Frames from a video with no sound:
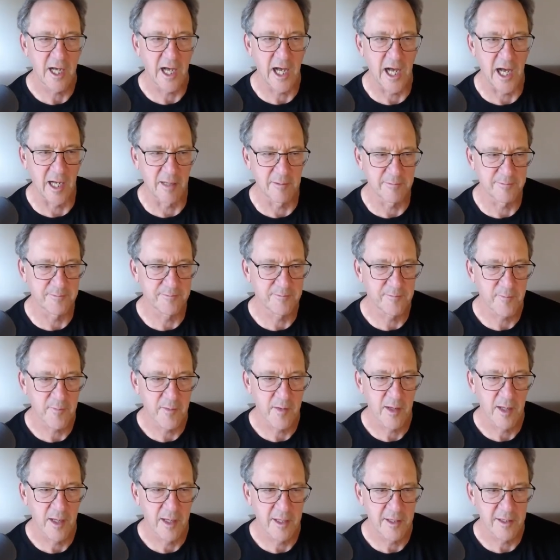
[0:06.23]
Um,
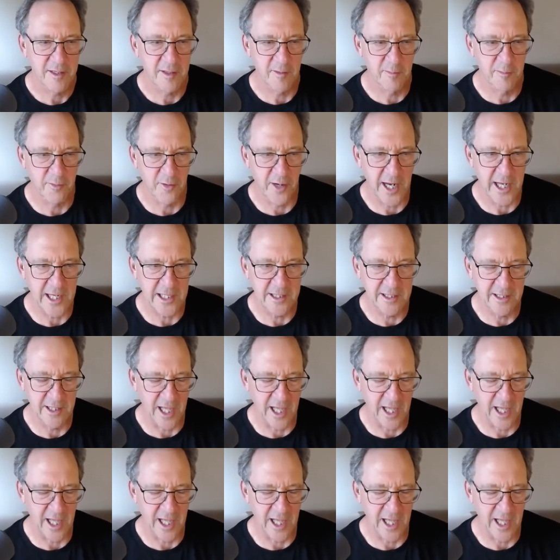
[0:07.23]
the brain